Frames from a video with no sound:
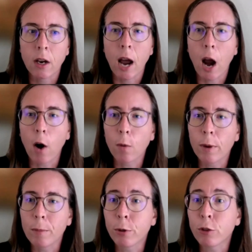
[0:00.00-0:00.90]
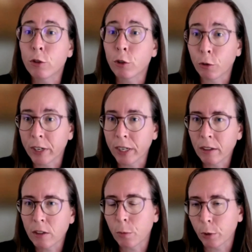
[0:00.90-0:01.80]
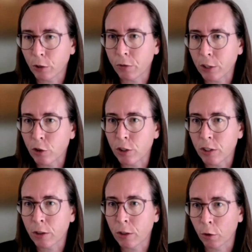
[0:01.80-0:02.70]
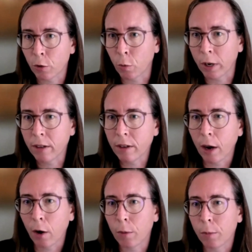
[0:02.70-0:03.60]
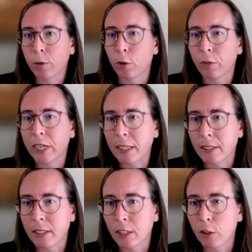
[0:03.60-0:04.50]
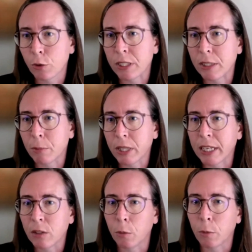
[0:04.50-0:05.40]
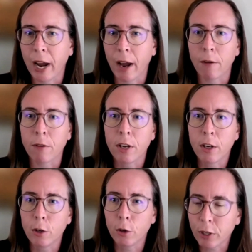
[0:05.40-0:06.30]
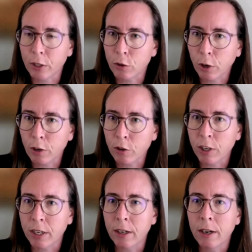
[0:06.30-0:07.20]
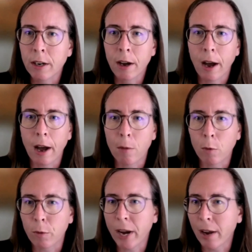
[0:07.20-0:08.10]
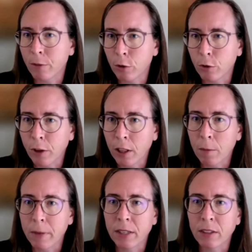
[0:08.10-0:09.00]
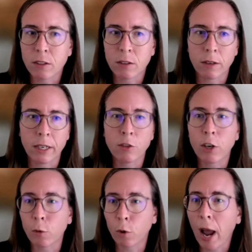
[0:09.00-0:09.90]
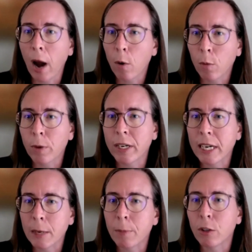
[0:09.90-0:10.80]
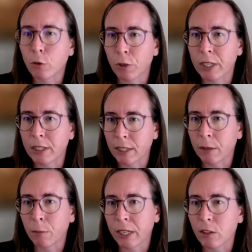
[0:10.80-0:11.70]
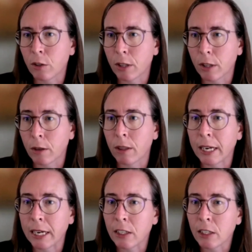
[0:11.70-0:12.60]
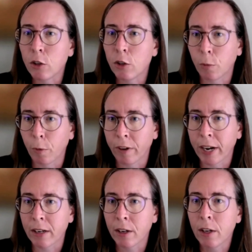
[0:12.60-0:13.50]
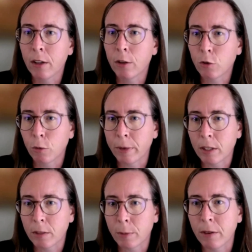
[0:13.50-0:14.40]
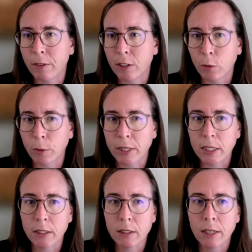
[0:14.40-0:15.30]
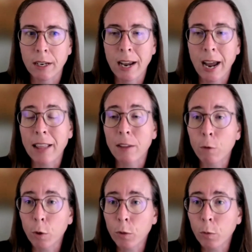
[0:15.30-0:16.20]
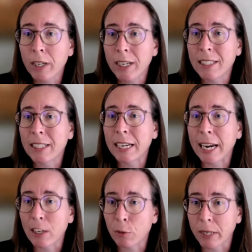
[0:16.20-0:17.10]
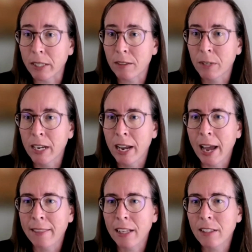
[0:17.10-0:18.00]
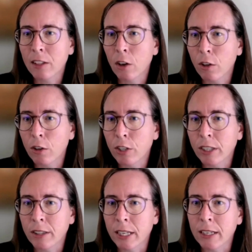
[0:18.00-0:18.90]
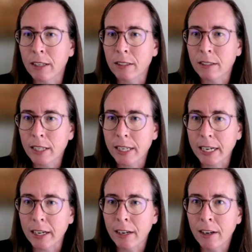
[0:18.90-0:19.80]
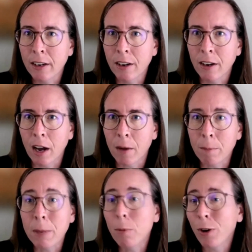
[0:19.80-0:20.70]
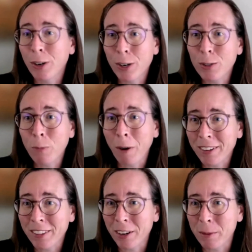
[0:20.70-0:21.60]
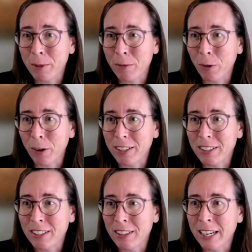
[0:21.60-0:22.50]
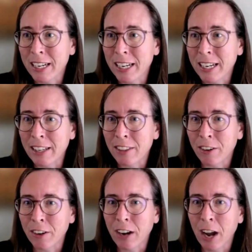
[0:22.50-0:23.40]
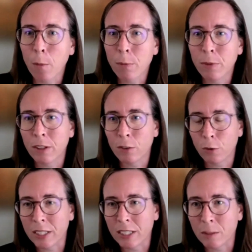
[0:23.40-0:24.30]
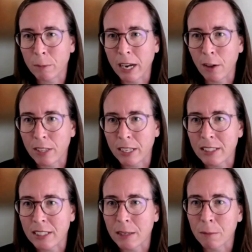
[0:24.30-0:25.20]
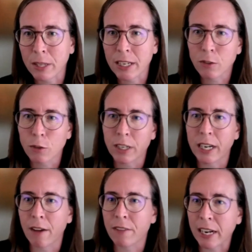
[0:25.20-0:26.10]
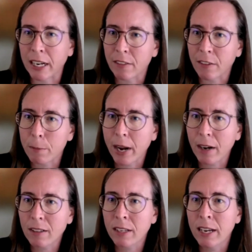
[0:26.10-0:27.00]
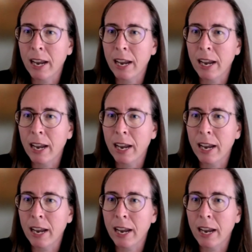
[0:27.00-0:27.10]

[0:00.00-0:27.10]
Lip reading: How are we preserving? So preservation is the third one. How are we preserving existing trees in place when we have new construction, when we have new development? In general, how are we keeping trees in place so that they continue to provide those tremendous benefits to residents? And the fourth one is engagement. And that's acknowledging that in a city, people are a huge part of the urban forest. They can either help the trees be healthy and stay in place, or can have negative impacts.